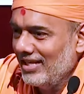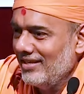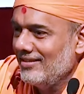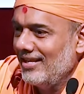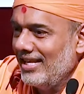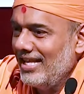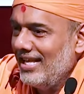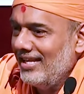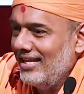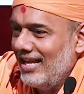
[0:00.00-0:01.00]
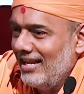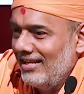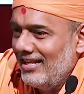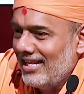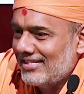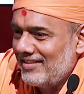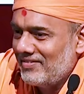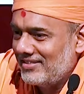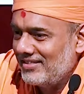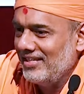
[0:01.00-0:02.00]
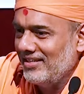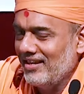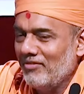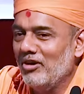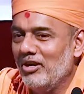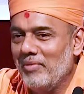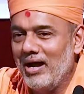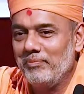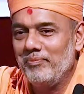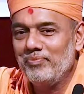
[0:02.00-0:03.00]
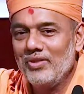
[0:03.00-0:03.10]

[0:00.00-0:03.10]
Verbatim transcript: He, is, he, he, he has never seen a world map.